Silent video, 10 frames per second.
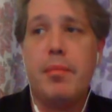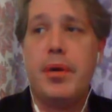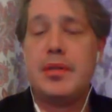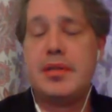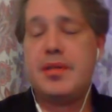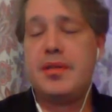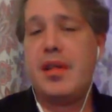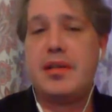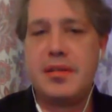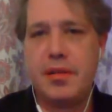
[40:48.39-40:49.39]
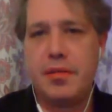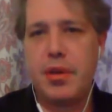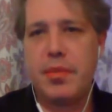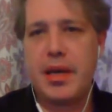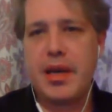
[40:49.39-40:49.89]
but they still
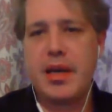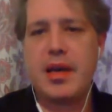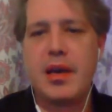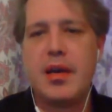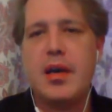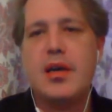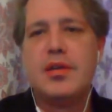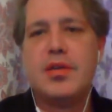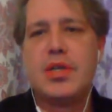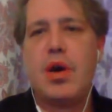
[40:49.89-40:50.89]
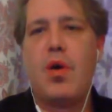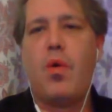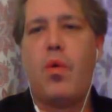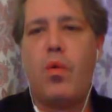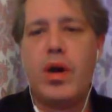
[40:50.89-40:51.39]
want to be kinky.
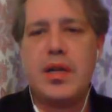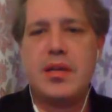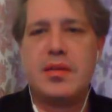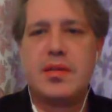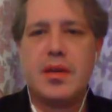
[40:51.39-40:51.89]
So, what is a